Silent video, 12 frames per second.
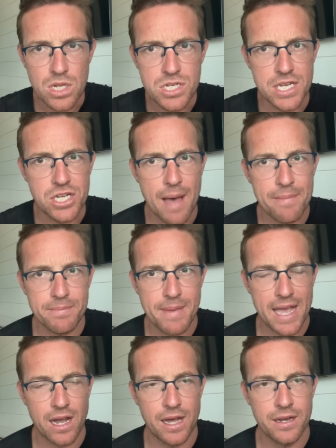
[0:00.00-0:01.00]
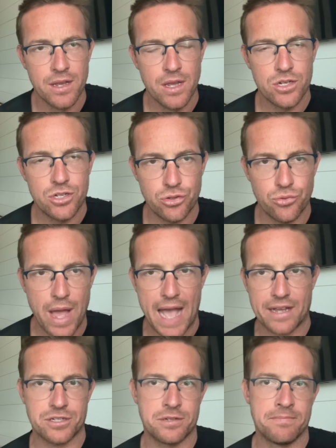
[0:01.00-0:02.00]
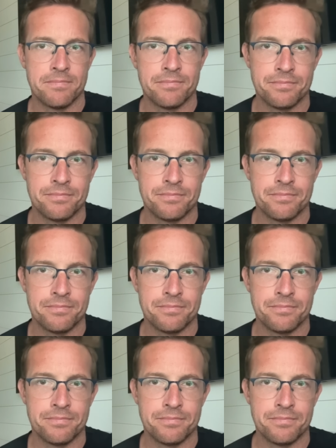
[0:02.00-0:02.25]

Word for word: since hopping back on to X.